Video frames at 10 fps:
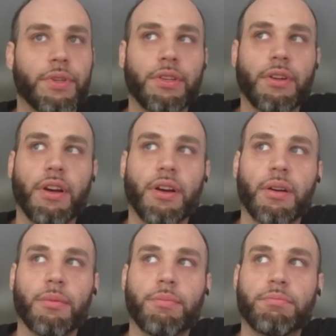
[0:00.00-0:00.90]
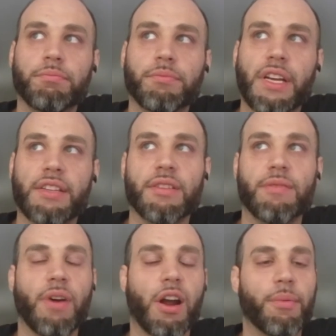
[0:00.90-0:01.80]
I guess,
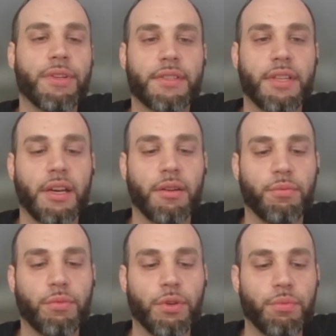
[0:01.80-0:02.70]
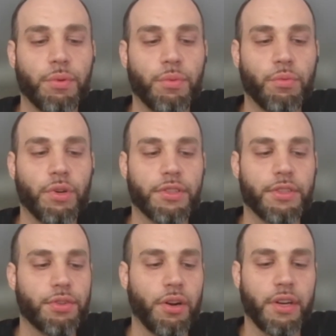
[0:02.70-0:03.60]
environments that we would want to
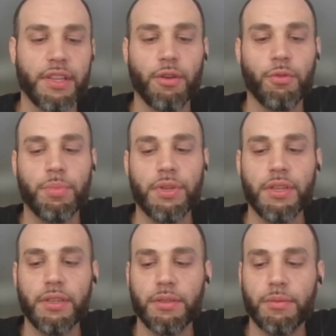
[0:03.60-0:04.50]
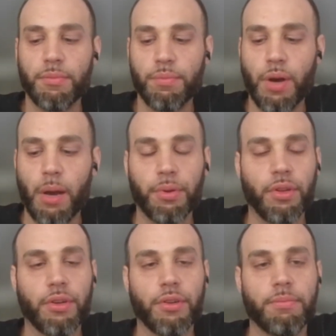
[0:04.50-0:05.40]
target that would be
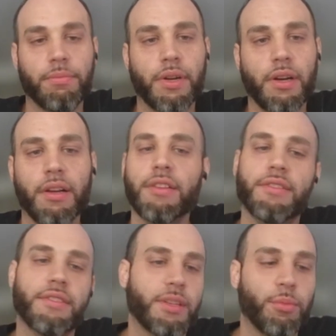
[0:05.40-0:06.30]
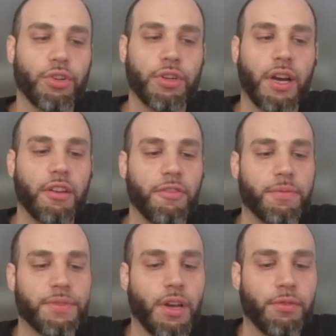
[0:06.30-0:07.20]
popular, a similar kind of
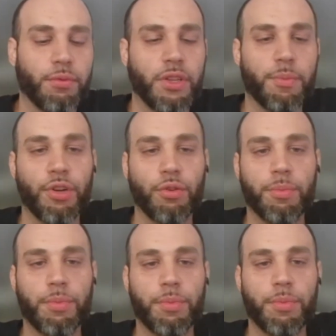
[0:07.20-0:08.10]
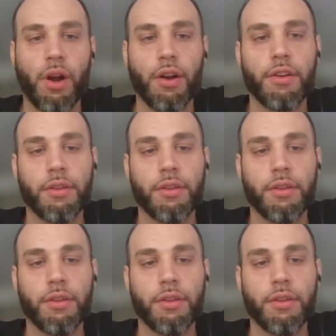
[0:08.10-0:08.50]
software in the middle would be required.